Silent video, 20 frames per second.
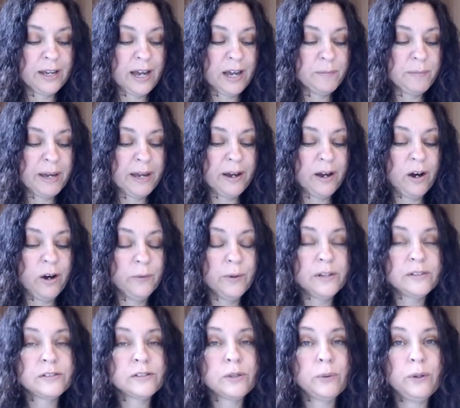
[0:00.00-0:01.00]
guy by
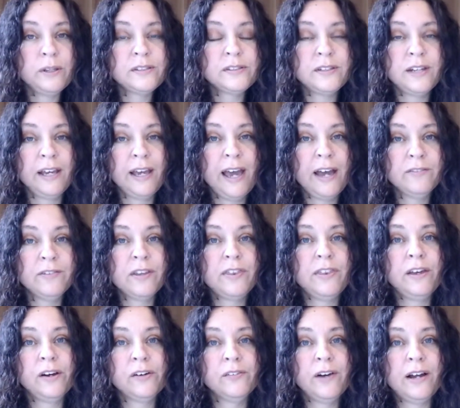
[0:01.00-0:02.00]
always twisting
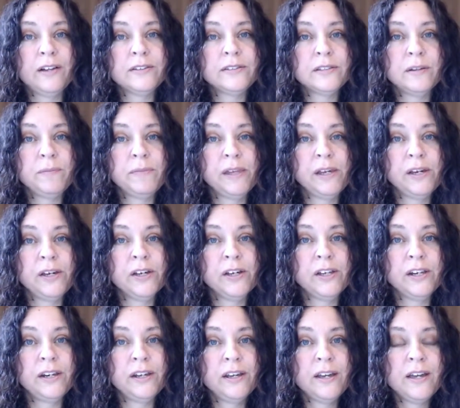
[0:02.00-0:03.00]
everything around something
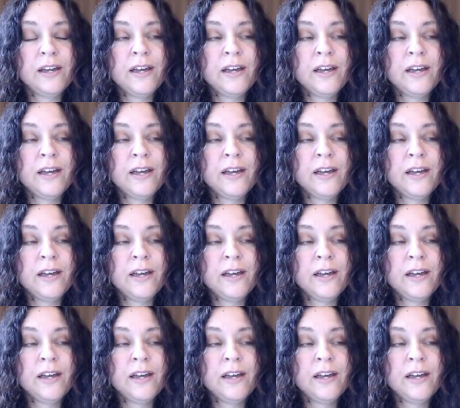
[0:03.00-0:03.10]
good.